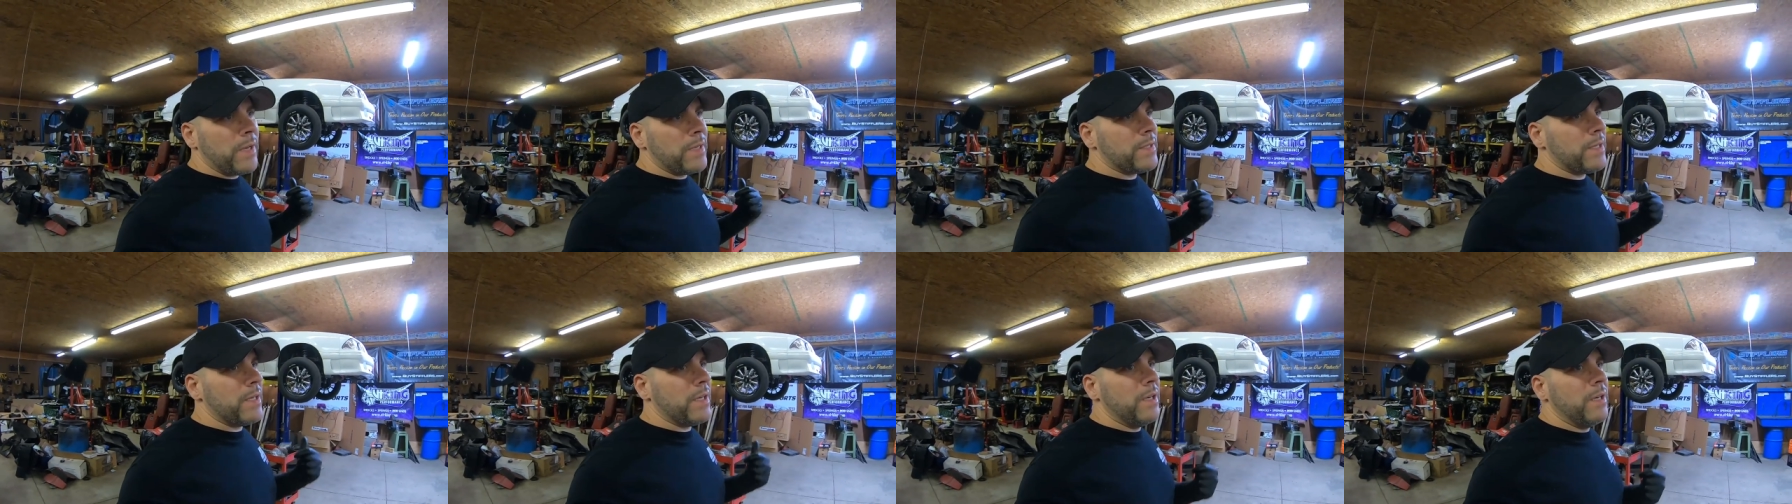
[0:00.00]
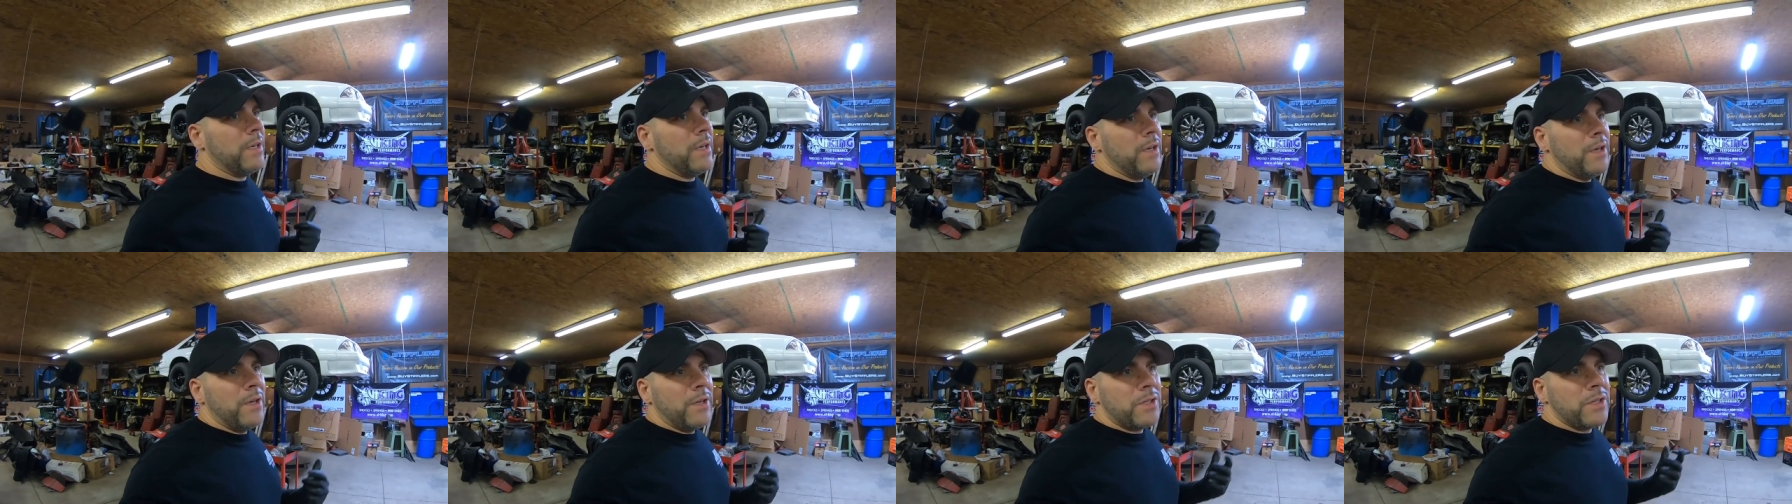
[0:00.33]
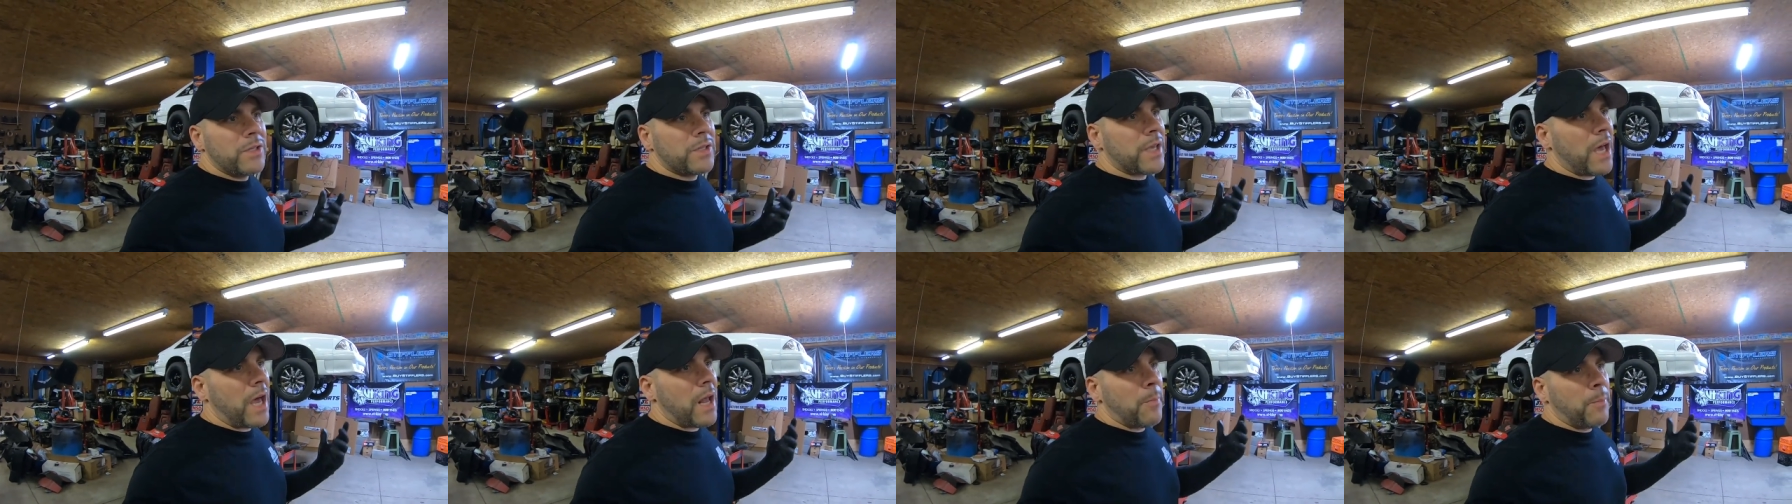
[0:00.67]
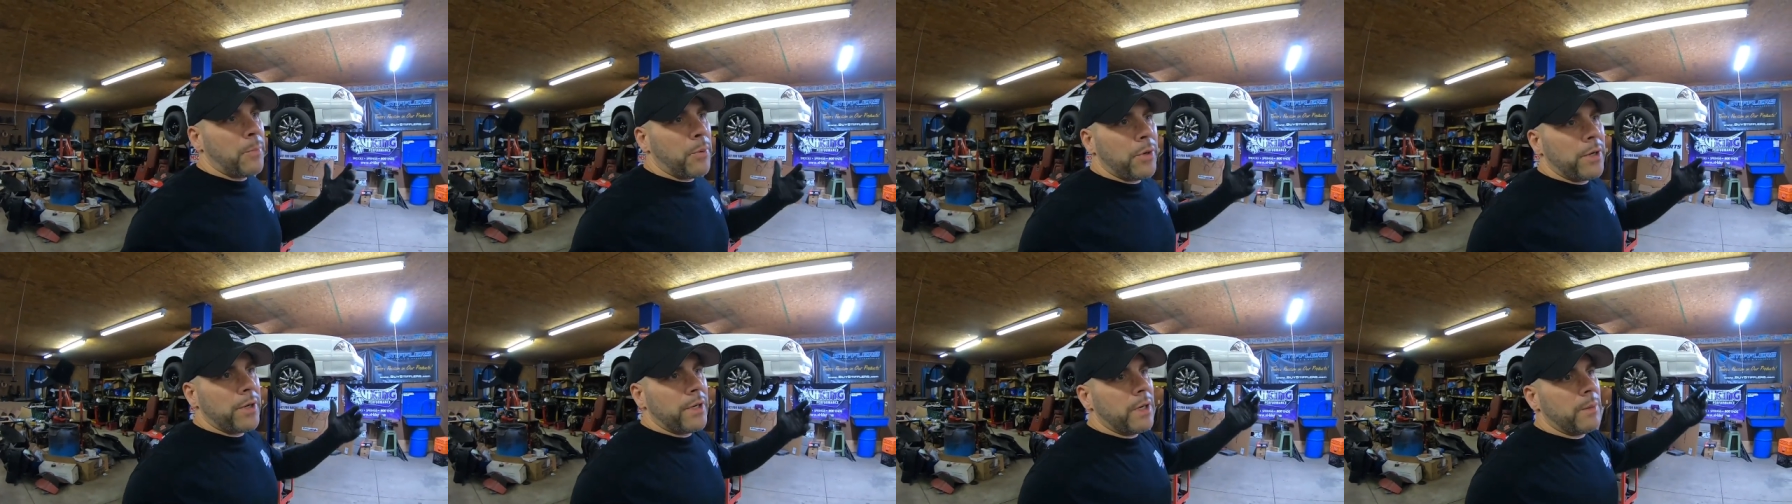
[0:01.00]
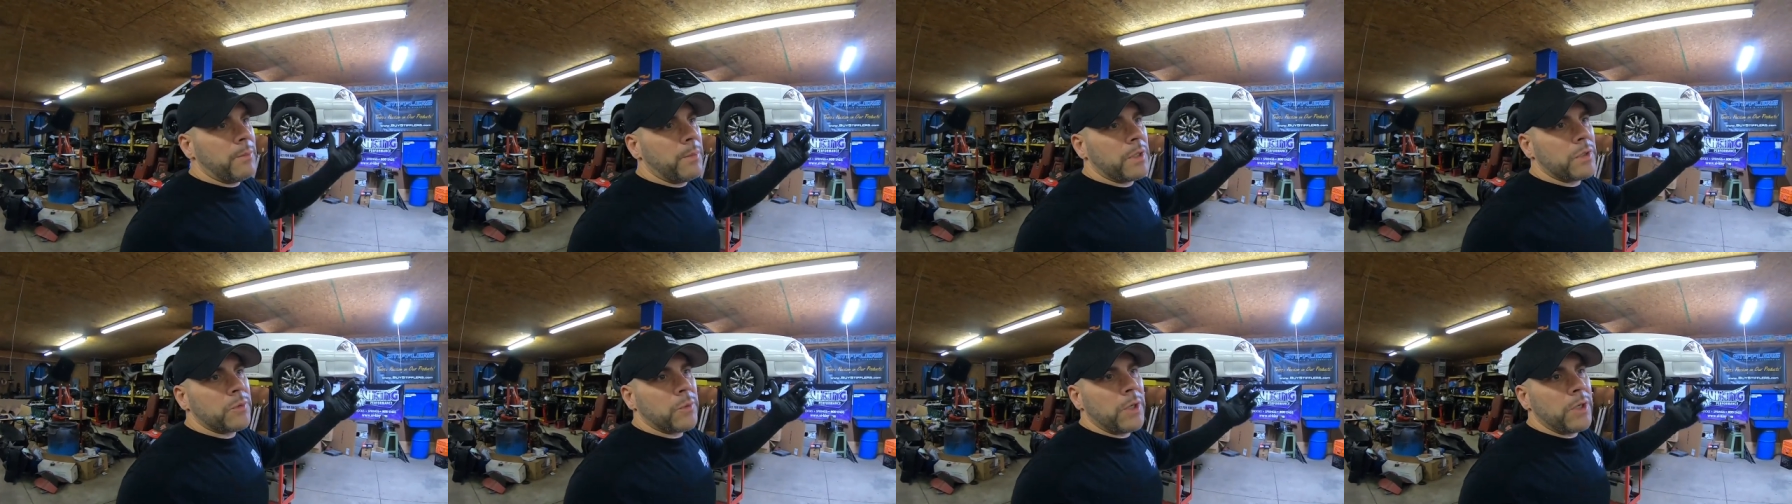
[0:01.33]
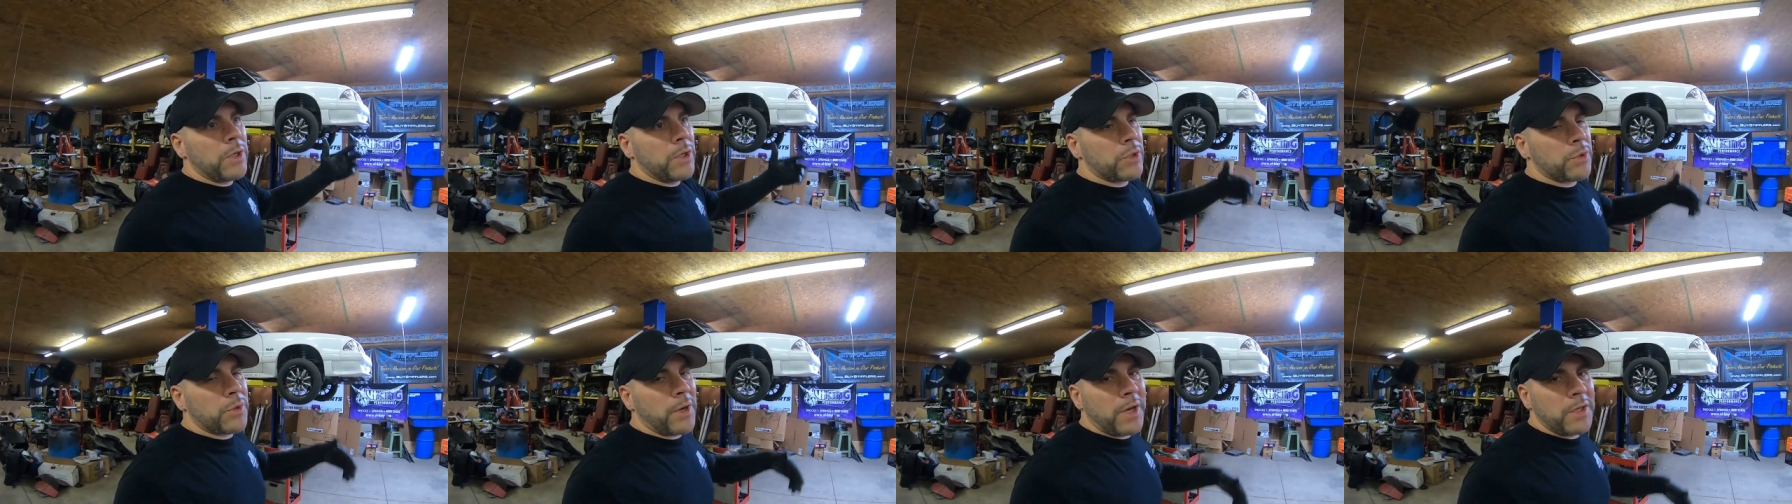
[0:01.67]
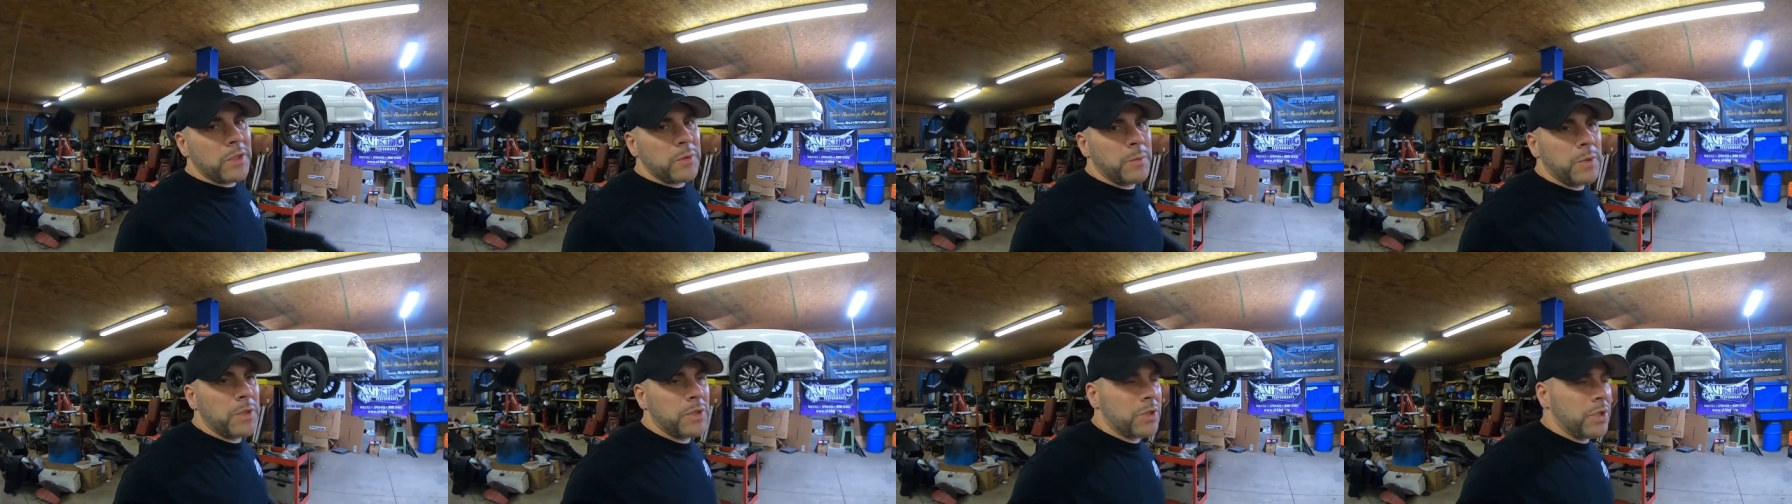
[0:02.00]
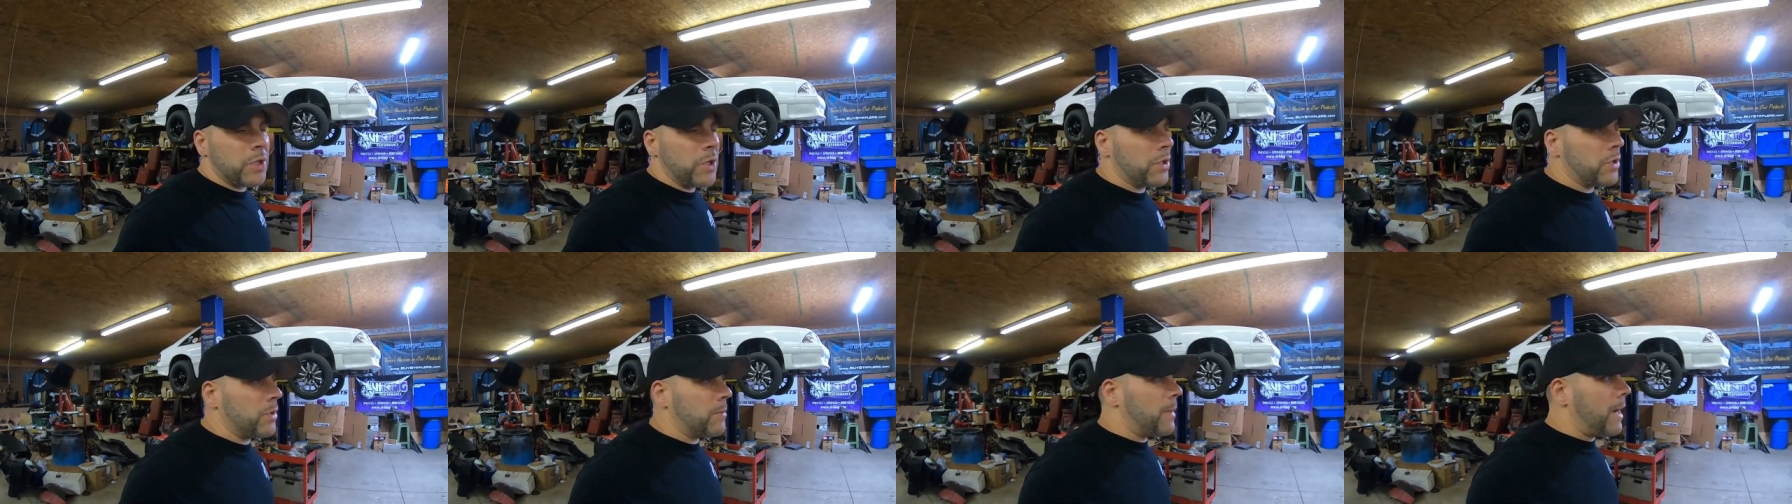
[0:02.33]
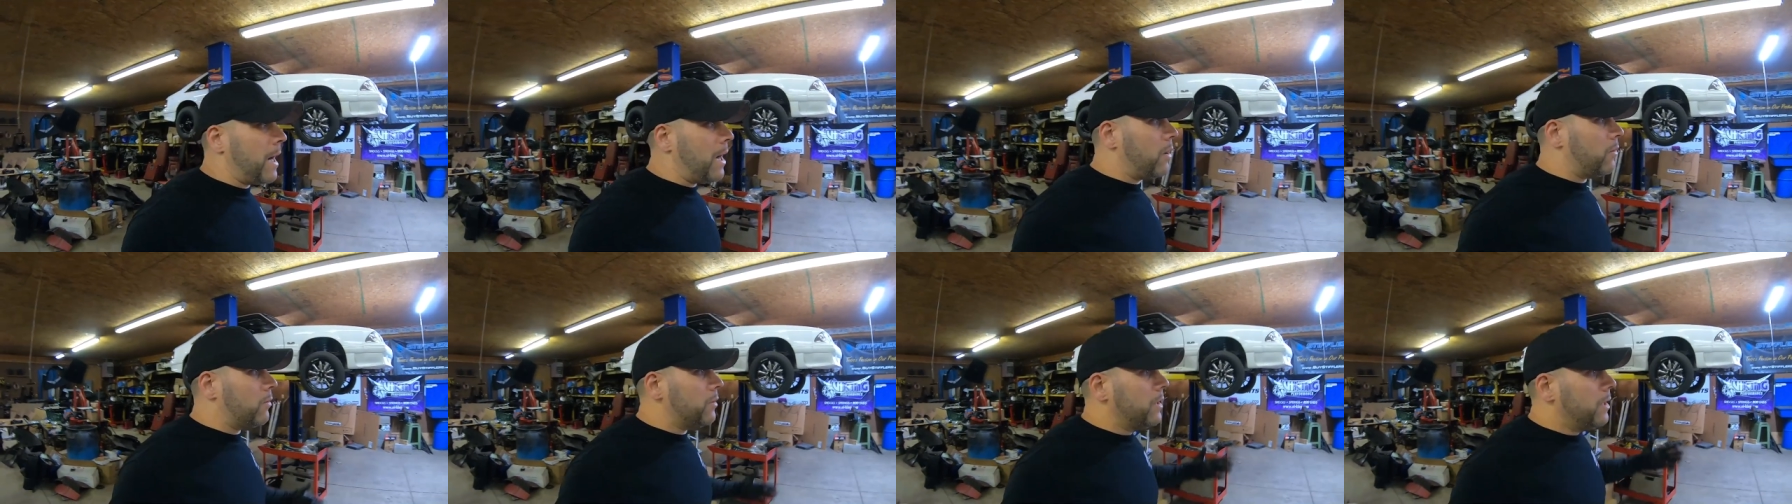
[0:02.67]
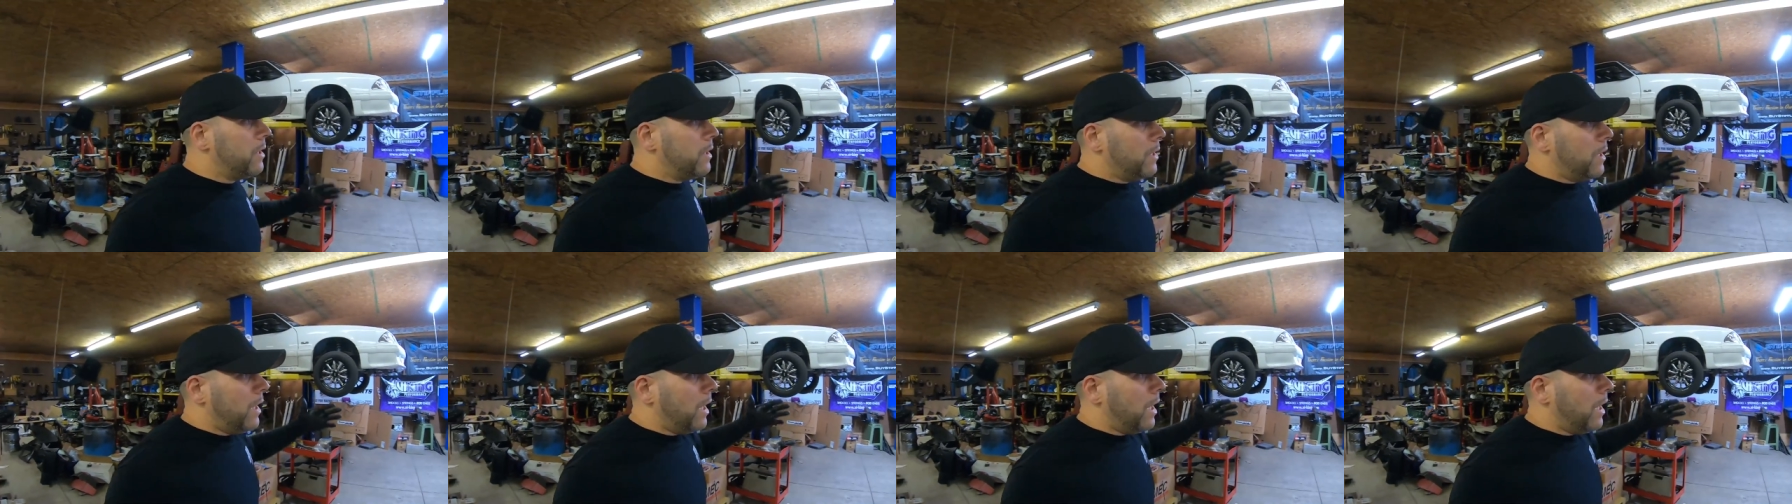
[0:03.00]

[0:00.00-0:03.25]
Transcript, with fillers: easy. Just got to put it in between your transmission and your mount,